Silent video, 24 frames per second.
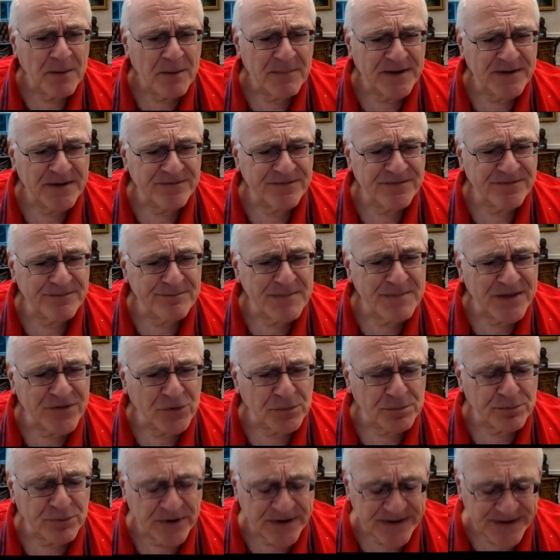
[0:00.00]
But if
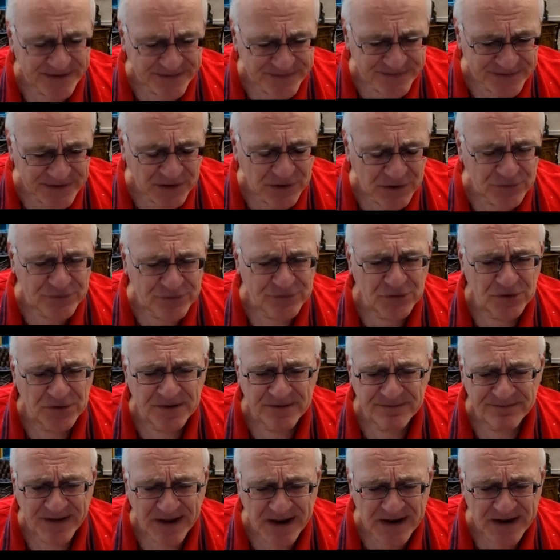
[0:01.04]
methylprednisolone is not
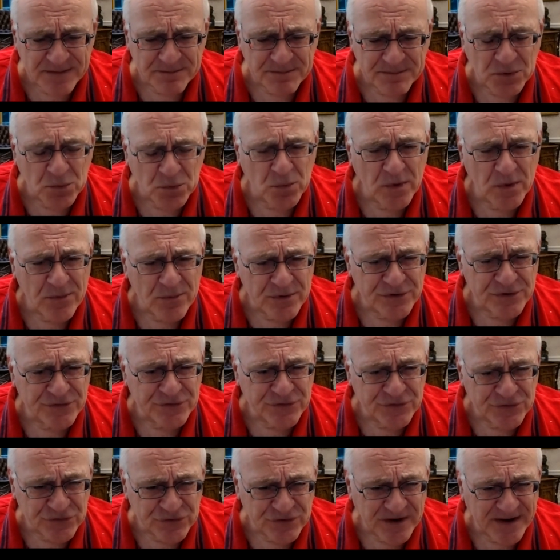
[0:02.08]
available, we would
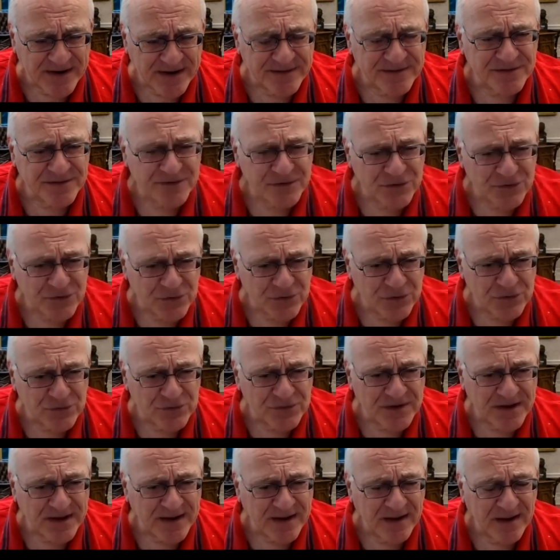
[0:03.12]
suggest to
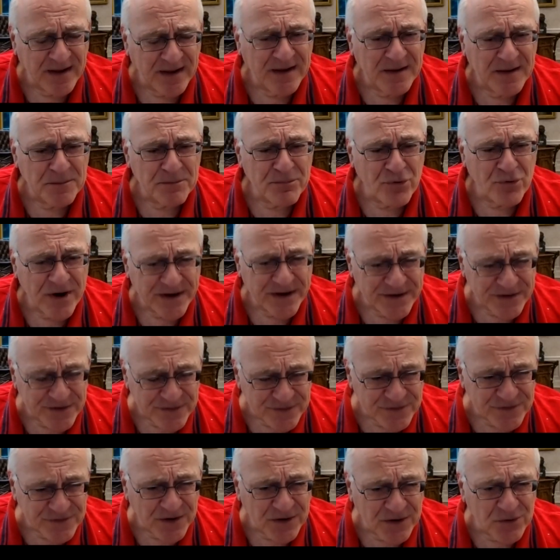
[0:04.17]
using
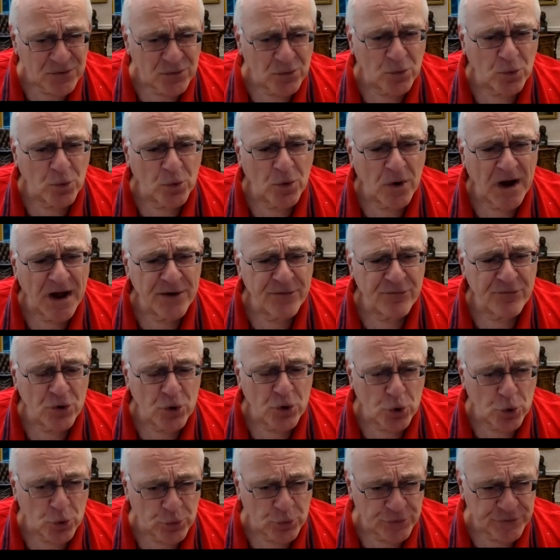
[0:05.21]
prednisone or
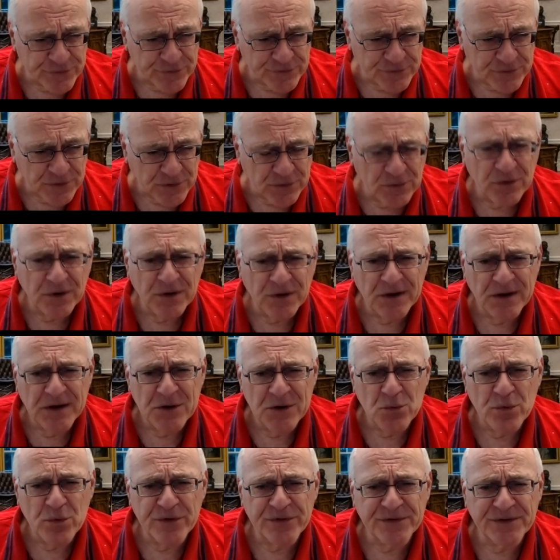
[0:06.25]
hydrocortisone,
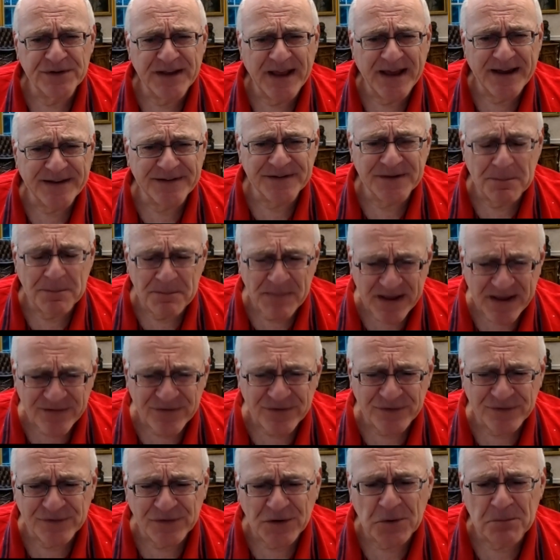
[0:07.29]
with
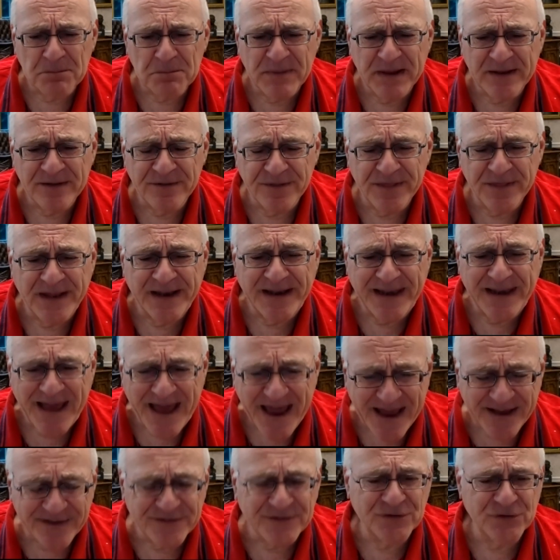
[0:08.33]
dexamethasone being the
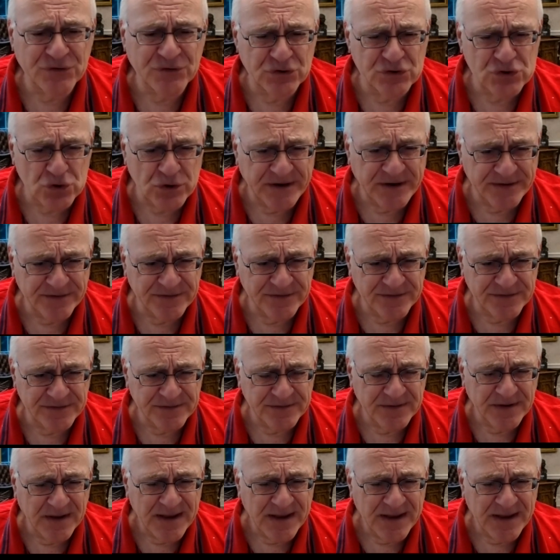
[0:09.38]
last choice.